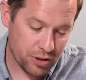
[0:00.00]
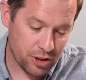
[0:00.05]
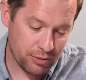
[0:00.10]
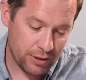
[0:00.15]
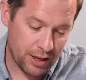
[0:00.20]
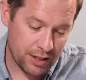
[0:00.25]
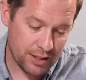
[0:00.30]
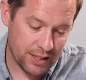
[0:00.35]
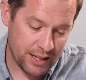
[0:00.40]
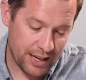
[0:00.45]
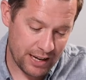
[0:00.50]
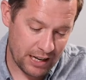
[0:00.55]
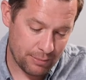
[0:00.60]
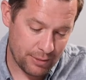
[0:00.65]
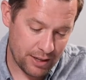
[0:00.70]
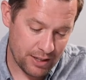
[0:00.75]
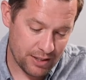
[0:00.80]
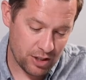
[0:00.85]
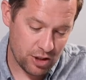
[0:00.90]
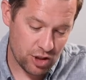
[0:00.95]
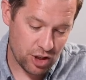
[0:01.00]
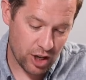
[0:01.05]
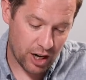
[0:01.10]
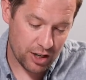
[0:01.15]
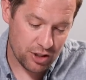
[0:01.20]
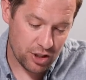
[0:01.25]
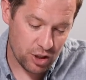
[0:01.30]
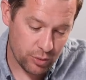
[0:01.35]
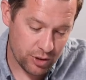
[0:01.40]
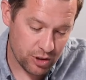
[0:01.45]
the surrounding enemies and
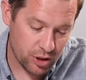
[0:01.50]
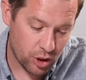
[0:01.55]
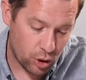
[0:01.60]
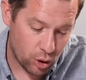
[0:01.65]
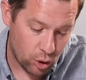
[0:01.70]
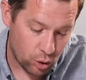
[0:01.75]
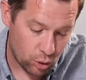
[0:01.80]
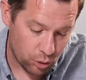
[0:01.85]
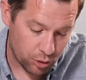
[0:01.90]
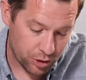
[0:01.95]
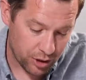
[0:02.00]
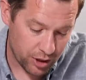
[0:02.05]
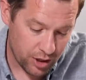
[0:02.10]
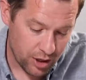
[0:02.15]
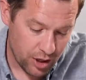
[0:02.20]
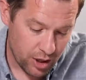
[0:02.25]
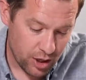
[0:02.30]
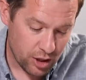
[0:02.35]
Joshua was old,